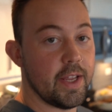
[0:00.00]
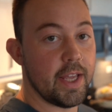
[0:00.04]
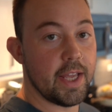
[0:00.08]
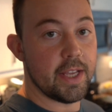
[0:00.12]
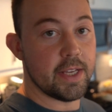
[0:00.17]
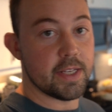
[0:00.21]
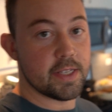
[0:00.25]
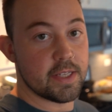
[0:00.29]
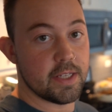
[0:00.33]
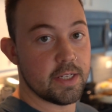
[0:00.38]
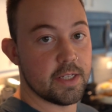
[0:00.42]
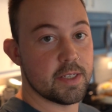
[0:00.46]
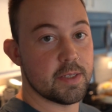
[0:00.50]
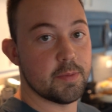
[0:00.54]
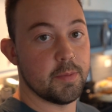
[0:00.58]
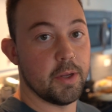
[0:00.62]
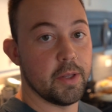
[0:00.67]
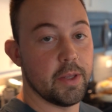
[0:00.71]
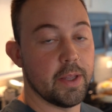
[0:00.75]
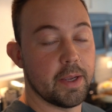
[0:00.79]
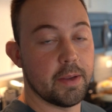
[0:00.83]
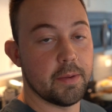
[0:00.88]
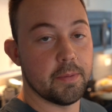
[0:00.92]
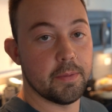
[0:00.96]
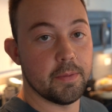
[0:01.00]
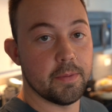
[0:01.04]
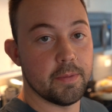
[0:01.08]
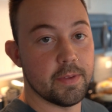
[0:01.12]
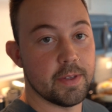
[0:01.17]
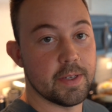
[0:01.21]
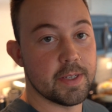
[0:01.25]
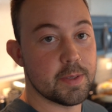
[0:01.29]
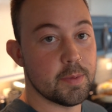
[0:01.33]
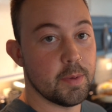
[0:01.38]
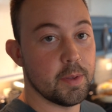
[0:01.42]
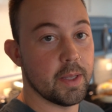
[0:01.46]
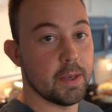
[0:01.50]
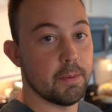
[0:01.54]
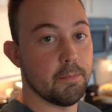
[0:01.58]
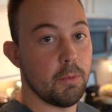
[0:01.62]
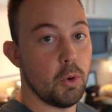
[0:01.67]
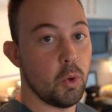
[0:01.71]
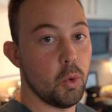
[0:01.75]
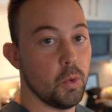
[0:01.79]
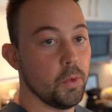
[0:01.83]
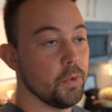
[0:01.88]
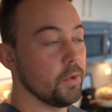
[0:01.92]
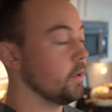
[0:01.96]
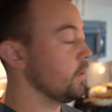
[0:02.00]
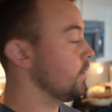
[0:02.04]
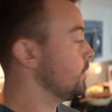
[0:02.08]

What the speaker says: days and they smell like mold.